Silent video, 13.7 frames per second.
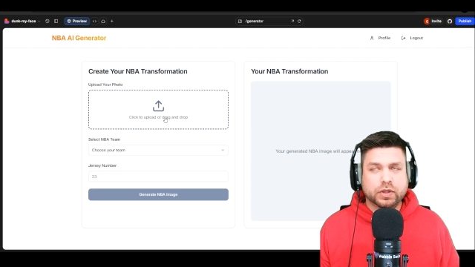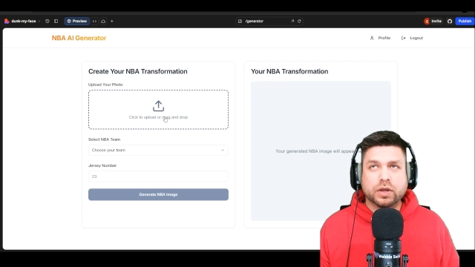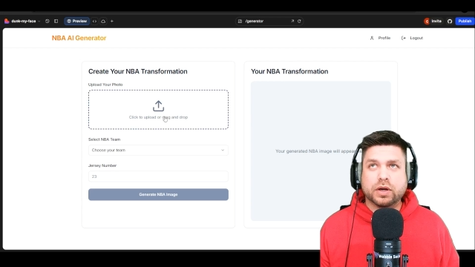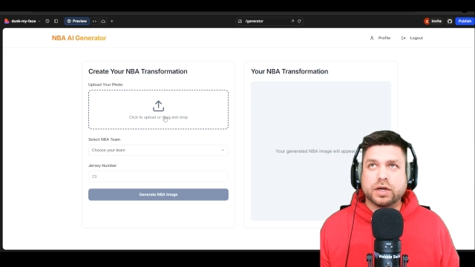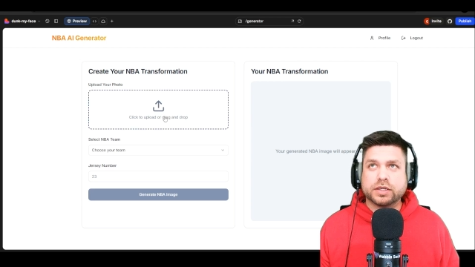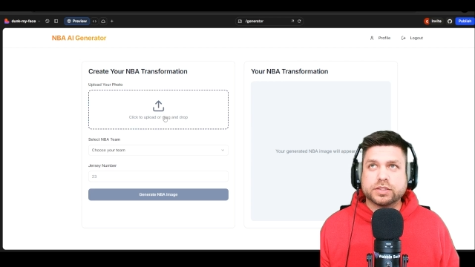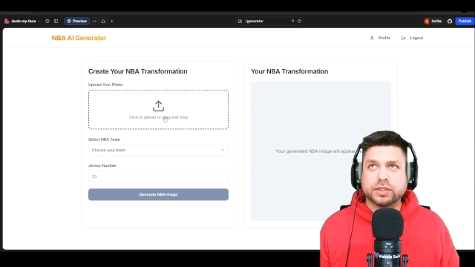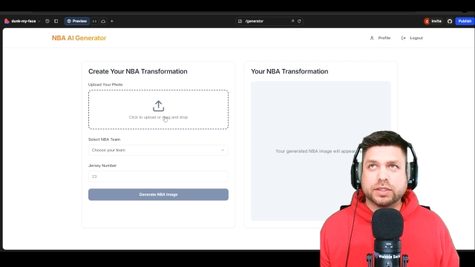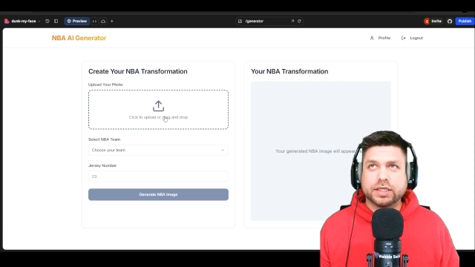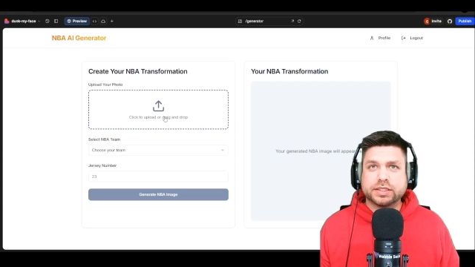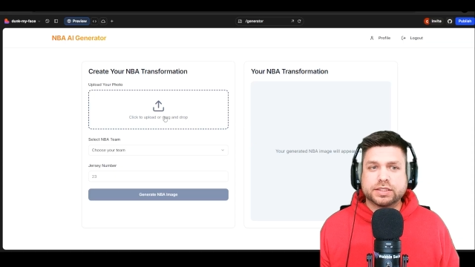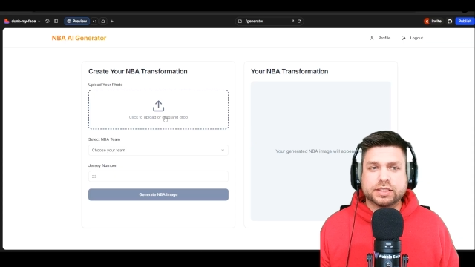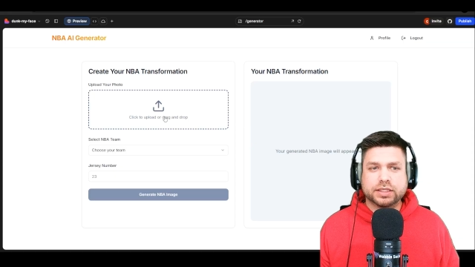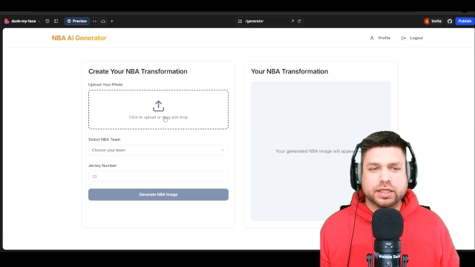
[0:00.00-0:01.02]
All right, so
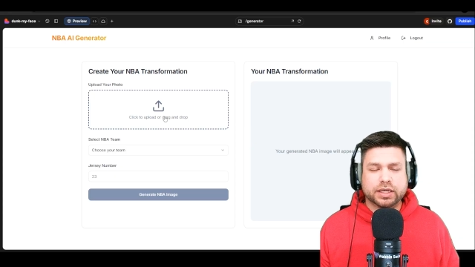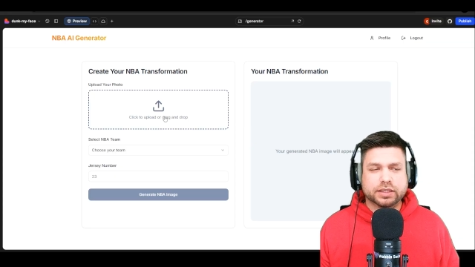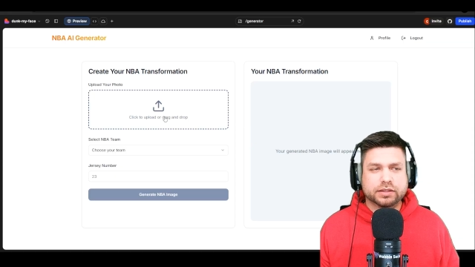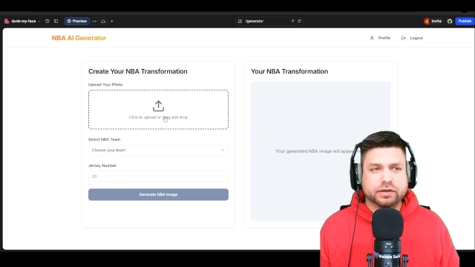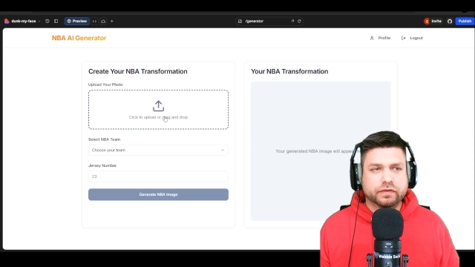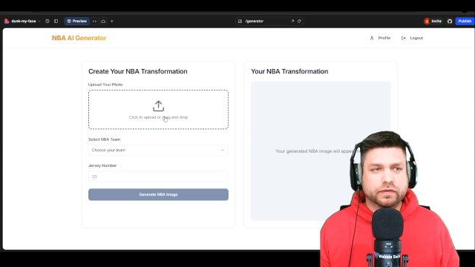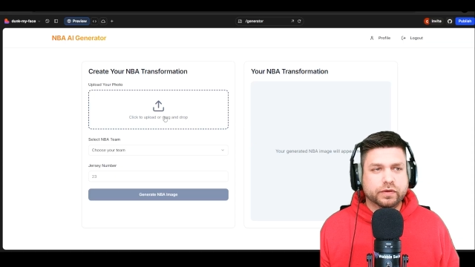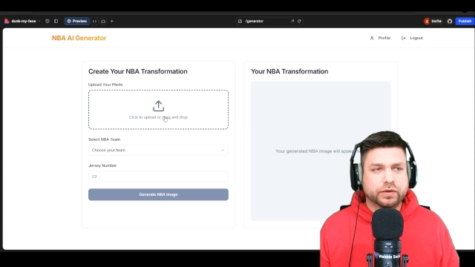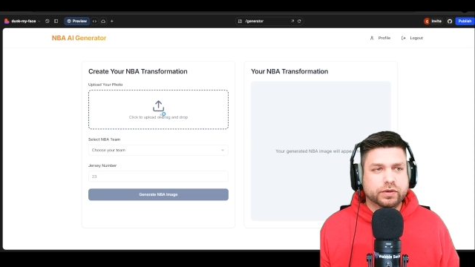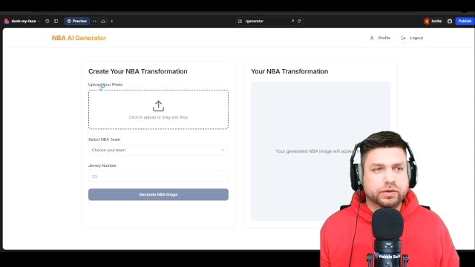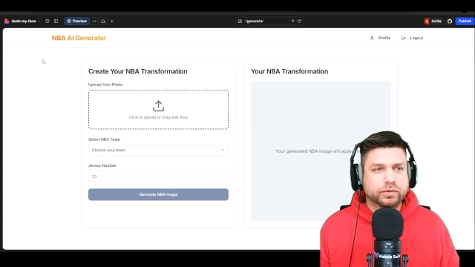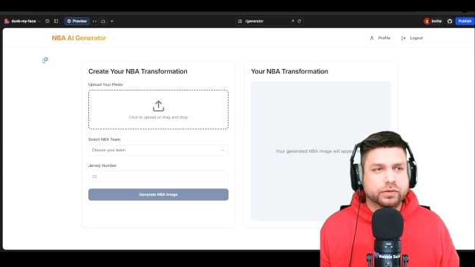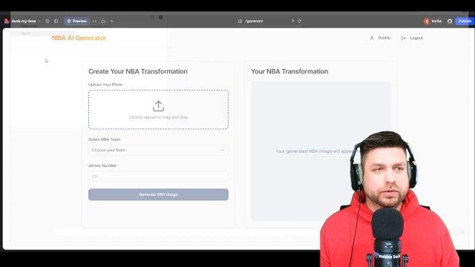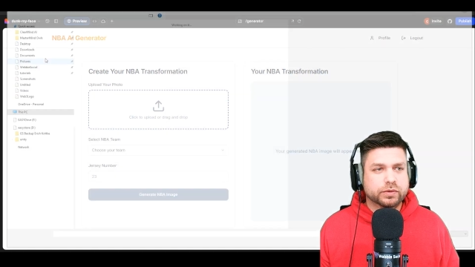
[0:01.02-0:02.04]
let's select a photo
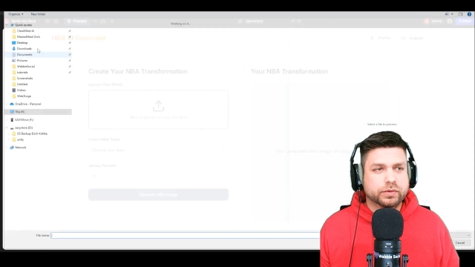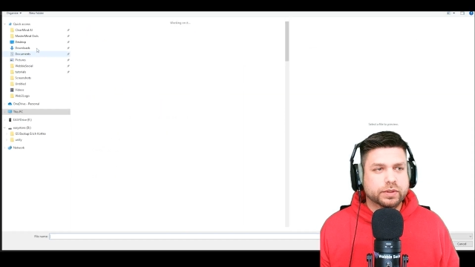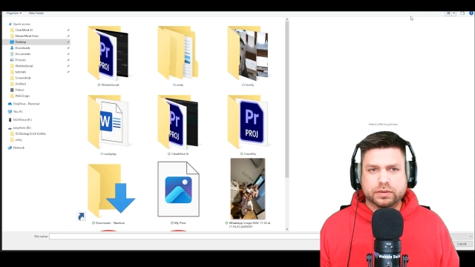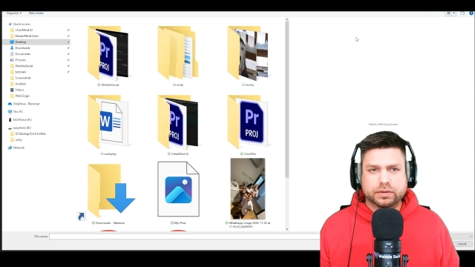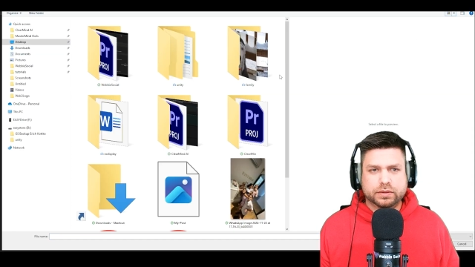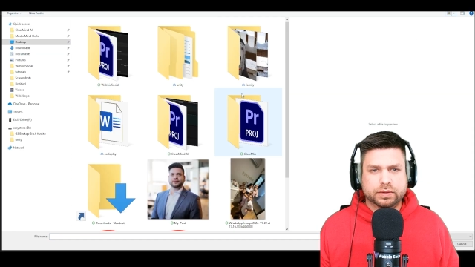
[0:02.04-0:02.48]
real quick.